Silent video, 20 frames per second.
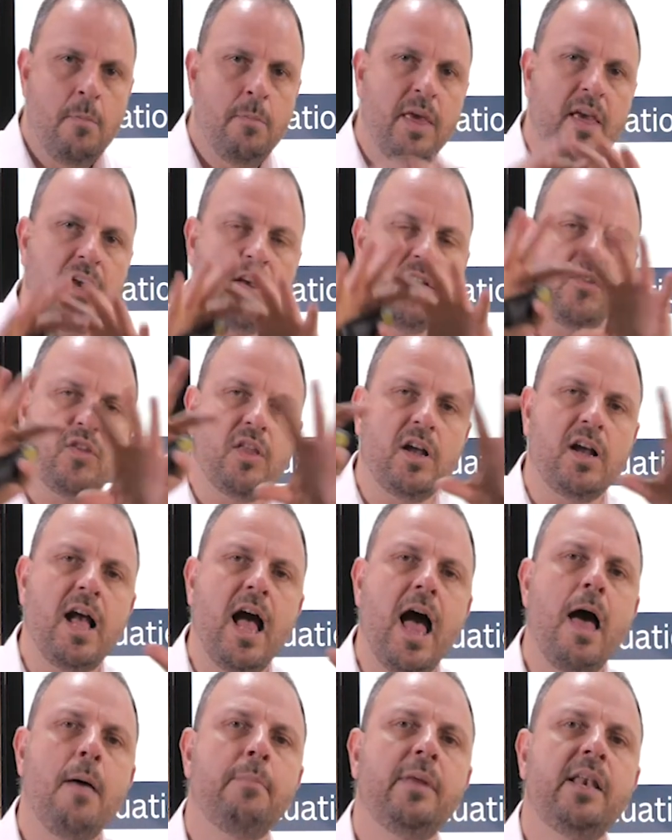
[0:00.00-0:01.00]
Because the
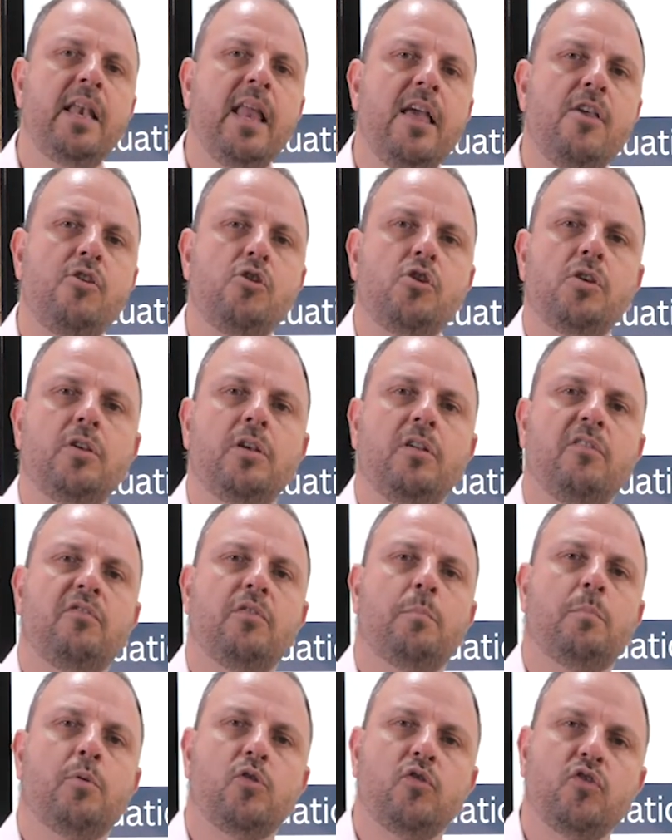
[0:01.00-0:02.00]
combination of
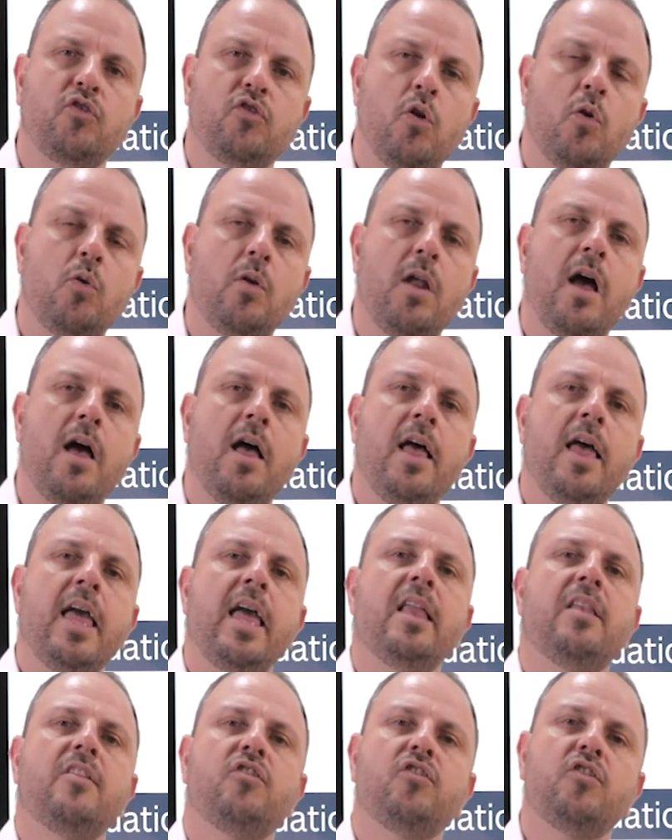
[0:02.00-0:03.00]
a persona
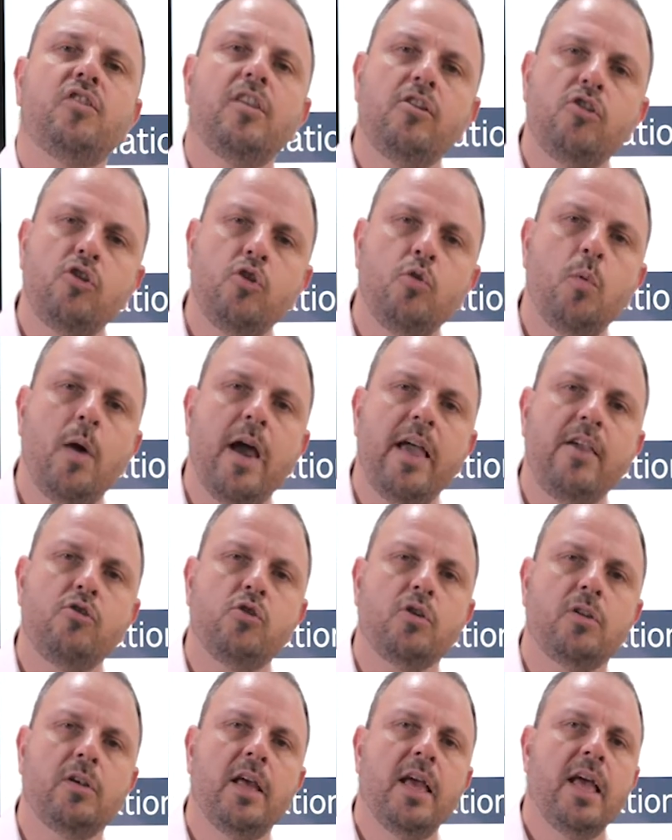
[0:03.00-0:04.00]
in a
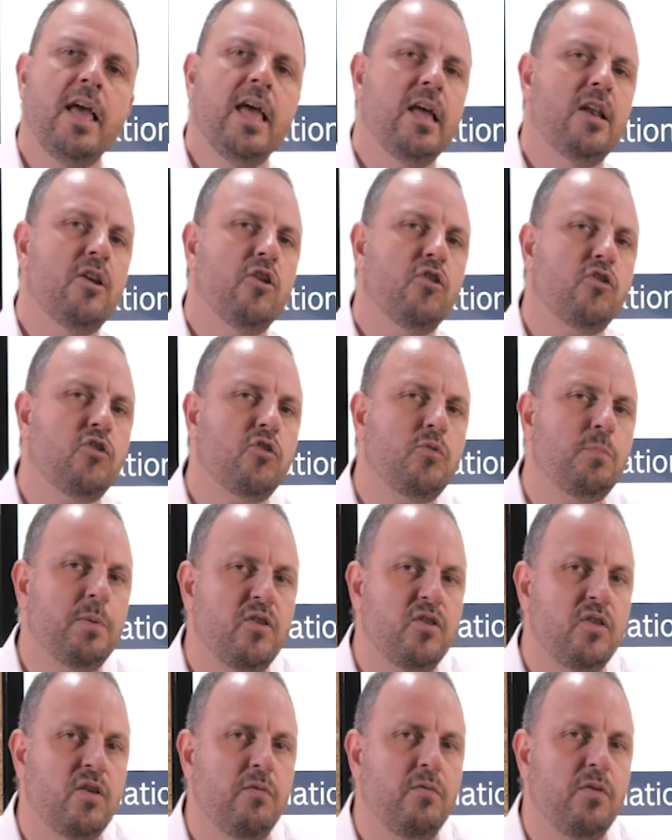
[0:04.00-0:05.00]
situation in a
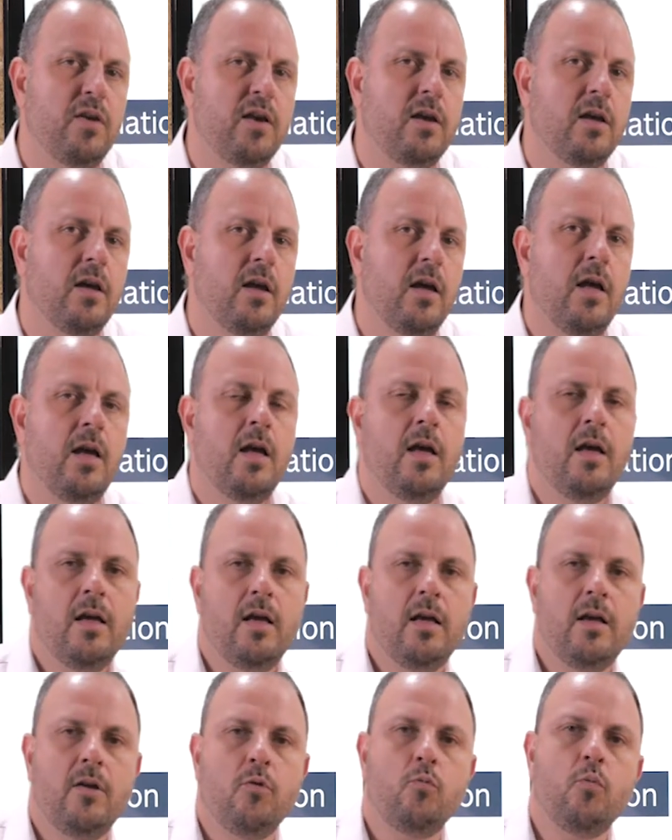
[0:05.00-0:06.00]
specific
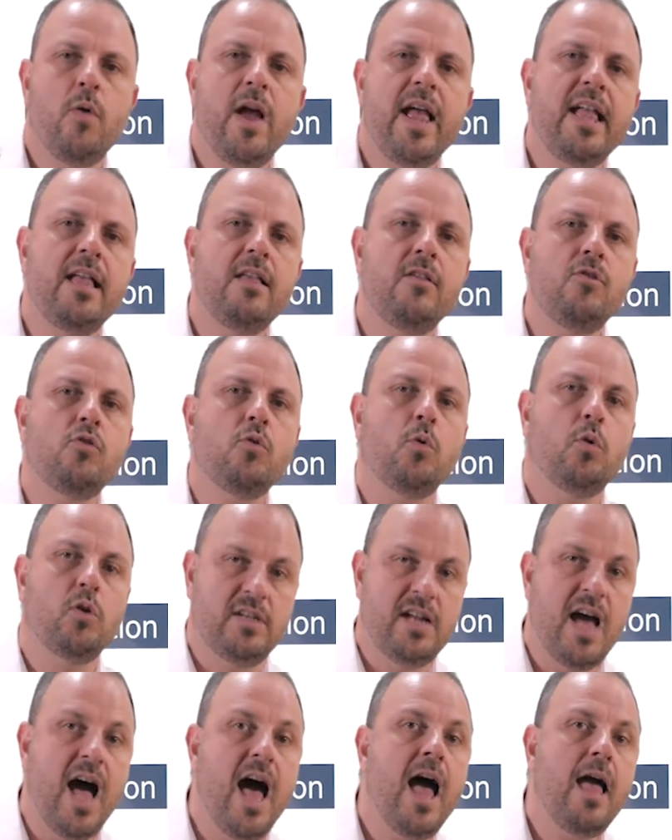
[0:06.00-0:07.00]
range or
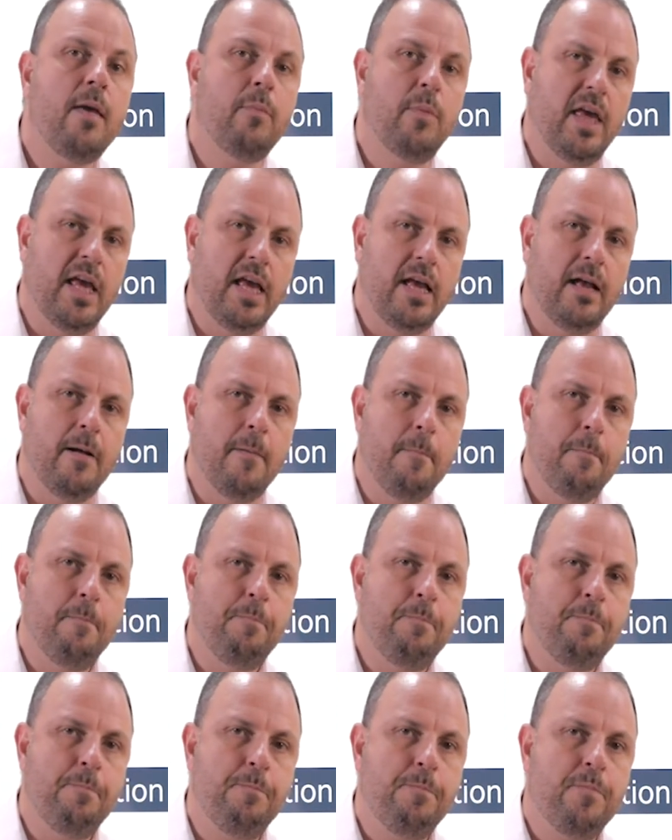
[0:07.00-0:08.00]
timing
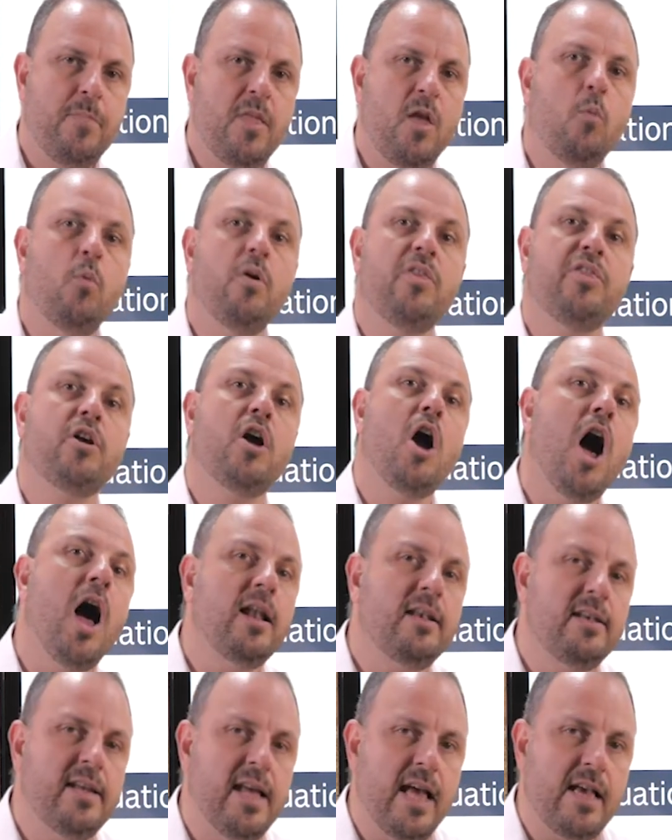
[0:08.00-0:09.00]
with
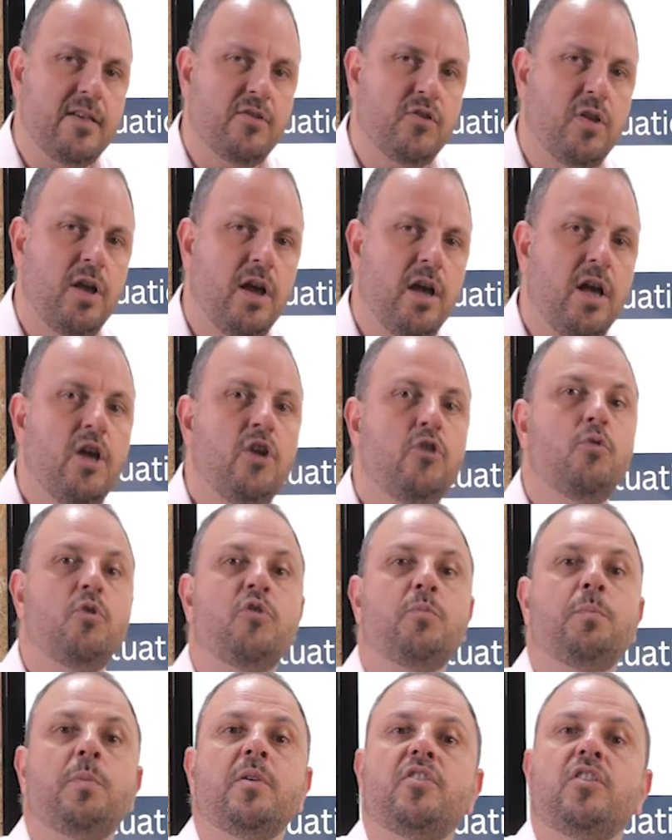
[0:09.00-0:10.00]
context to
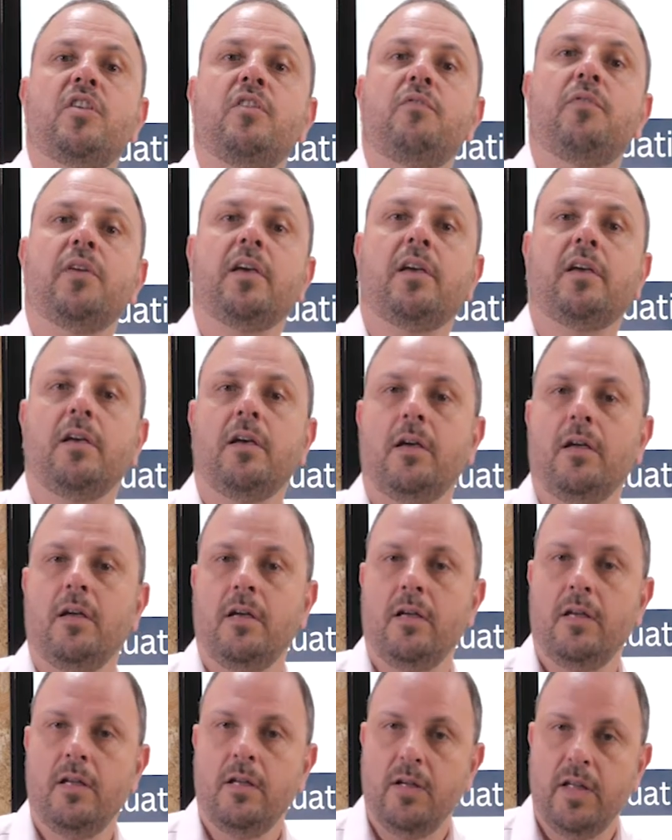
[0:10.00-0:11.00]
a specific
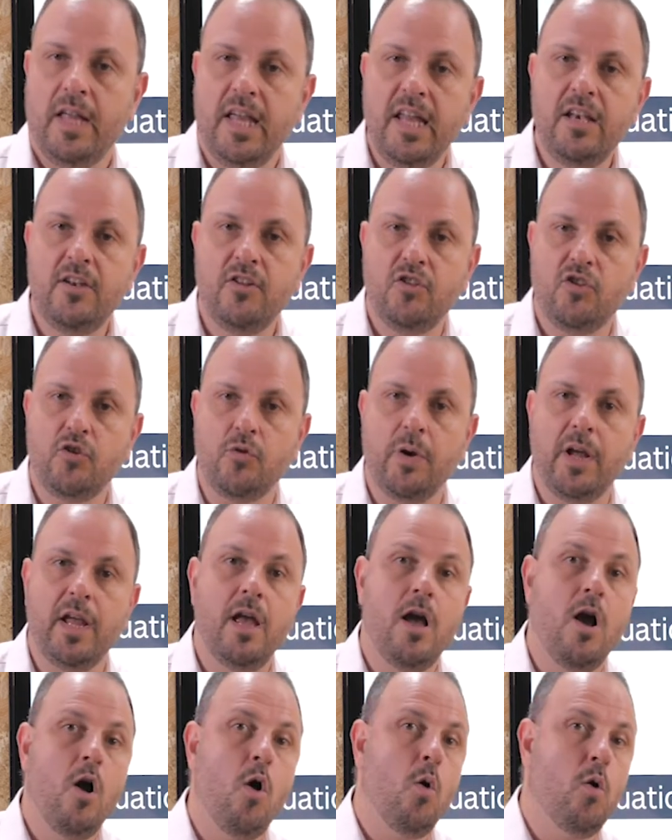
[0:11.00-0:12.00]

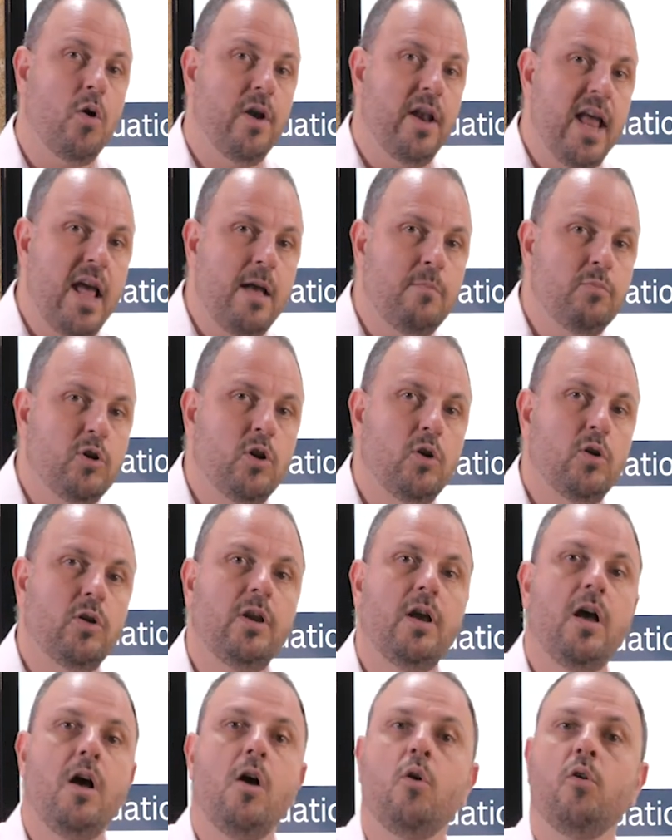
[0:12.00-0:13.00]
industry or
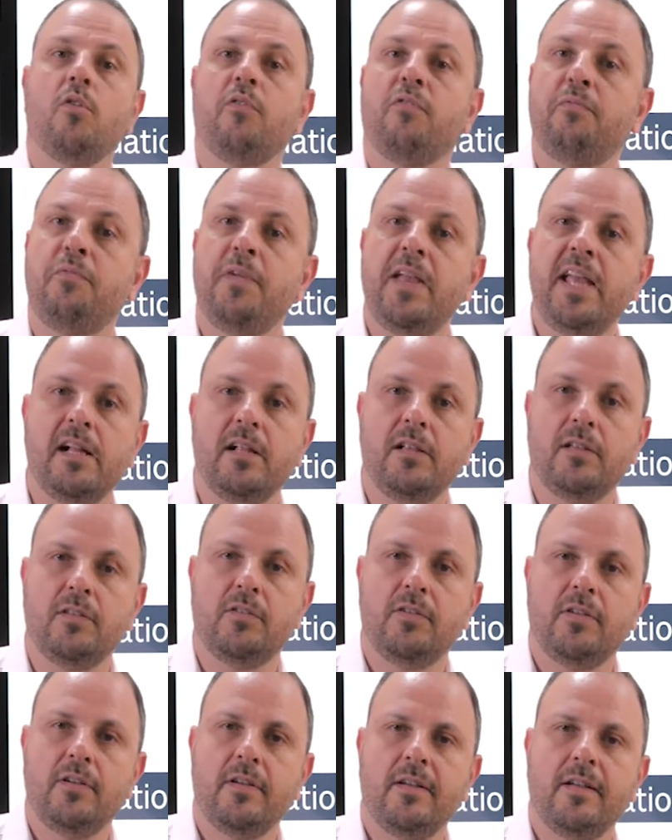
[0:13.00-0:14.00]
neighborhood or
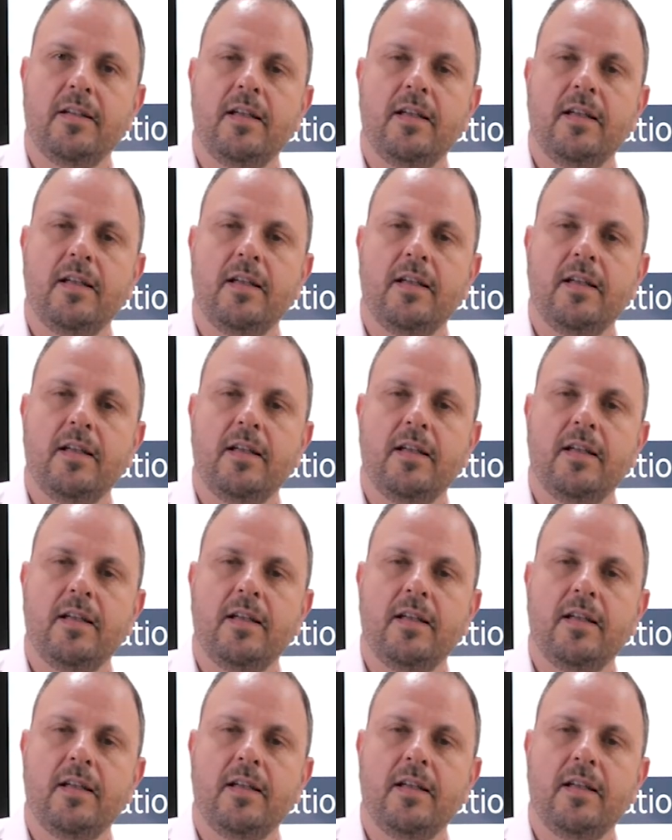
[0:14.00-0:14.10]
field